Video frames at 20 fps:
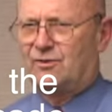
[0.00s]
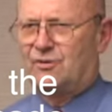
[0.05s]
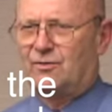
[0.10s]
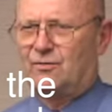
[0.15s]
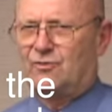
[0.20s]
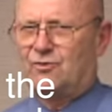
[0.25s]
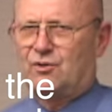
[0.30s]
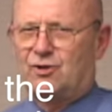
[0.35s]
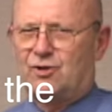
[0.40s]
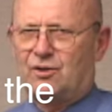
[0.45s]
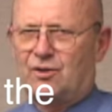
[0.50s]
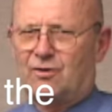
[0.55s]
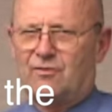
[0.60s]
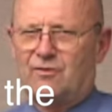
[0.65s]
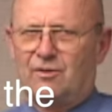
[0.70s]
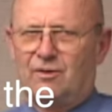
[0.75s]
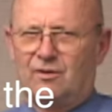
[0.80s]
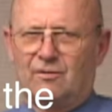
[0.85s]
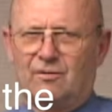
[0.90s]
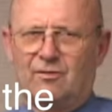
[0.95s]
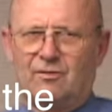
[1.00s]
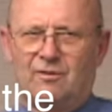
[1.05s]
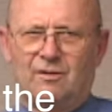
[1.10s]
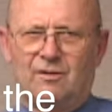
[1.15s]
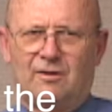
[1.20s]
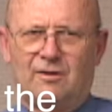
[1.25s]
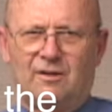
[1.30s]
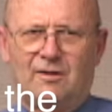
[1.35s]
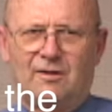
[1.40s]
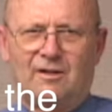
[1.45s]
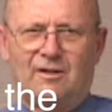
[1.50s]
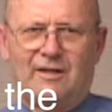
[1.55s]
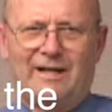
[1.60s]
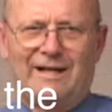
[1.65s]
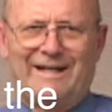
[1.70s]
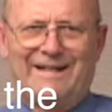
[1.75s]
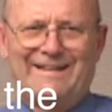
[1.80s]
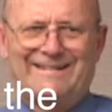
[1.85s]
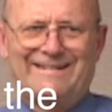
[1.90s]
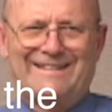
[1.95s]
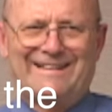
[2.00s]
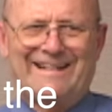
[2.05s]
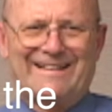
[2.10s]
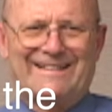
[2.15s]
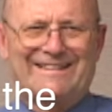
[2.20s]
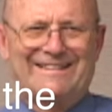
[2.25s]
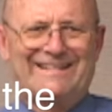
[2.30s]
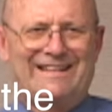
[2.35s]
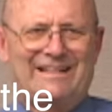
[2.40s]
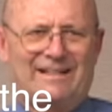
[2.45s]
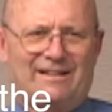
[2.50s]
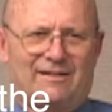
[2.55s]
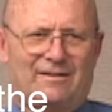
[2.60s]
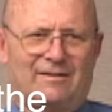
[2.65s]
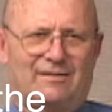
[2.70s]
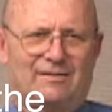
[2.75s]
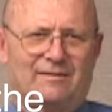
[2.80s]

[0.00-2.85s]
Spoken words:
to show you a technique.